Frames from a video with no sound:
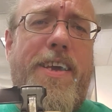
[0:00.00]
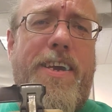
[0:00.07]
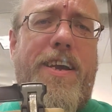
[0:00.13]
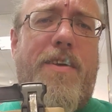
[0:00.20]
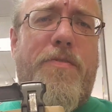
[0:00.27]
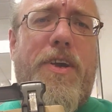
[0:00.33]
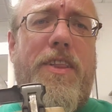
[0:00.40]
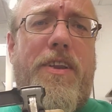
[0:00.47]

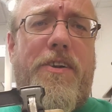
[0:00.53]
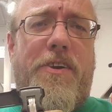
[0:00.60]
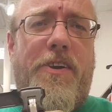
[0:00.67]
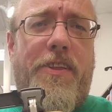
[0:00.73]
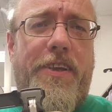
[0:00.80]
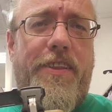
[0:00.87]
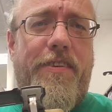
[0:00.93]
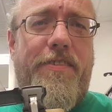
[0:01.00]
coming a little
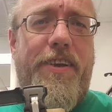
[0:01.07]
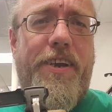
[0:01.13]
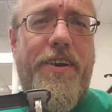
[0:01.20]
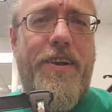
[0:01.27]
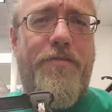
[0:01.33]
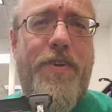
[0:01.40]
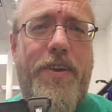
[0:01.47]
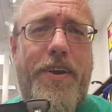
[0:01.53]
early this year. I
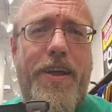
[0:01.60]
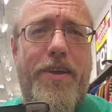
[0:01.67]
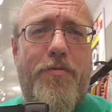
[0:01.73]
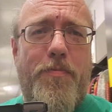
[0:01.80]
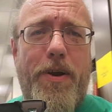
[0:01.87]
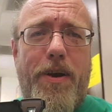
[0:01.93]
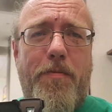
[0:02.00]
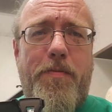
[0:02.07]
found a nice
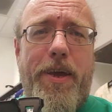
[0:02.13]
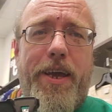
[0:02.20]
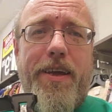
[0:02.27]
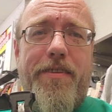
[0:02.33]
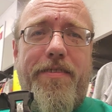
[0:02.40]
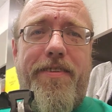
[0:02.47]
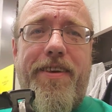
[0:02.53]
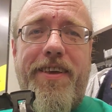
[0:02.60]
pair of
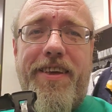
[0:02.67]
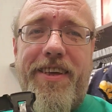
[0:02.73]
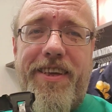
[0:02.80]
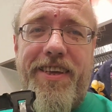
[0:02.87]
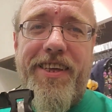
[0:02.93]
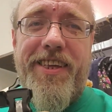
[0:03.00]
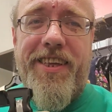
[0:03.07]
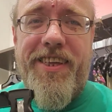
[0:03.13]
pants
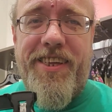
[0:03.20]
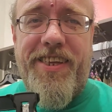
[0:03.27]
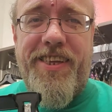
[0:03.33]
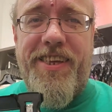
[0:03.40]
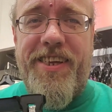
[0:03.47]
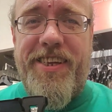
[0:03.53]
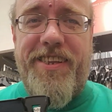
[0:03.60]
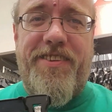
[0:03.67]

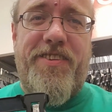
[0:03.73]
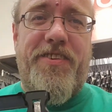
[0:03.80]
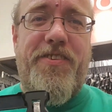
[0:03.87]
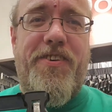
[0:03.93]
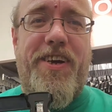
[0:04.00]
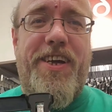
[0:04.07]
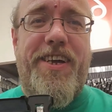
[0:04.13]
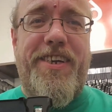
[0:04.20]

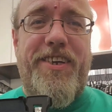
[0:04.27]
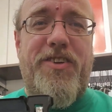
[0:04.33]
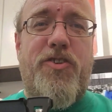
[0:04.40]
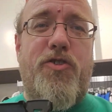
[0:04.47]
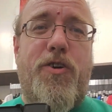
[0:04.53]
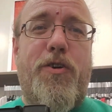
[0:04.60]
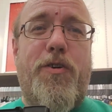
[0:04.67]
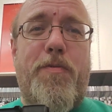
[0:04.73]
to
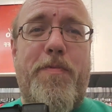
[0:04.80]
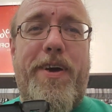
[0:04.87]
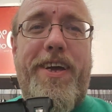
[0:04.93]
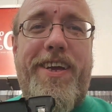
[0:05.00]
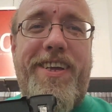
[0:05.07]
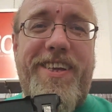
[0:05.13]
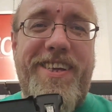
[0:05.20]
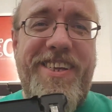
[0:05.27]
enjoy with my
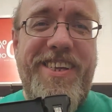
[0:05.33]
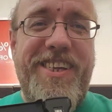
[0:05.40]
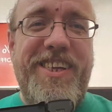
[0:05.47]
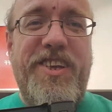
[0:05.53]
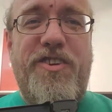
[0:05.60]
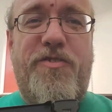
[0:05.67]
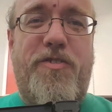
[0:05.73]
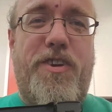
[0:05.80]

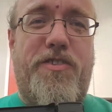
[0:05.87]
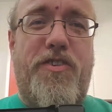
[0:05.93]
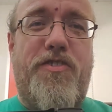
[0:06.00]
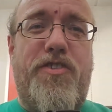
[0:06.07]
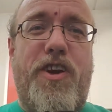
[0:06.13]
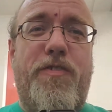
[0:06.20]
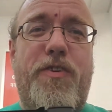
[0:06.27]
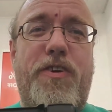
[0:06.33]
Russell
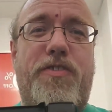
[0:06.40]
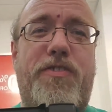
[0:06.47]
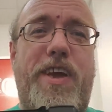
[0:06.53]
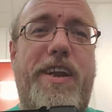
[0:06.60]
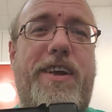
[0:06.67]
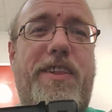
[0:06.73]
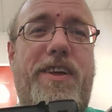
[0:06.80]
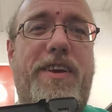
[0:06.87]
Stover's Santa
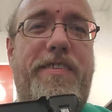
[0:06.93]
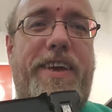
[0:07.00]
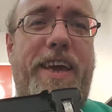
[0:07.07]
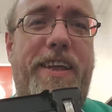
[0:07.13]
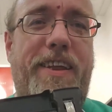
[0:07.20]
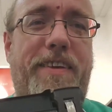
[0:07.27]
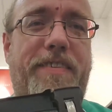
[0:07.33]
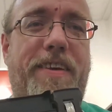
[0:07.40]
Claus
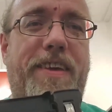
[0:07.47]
candies.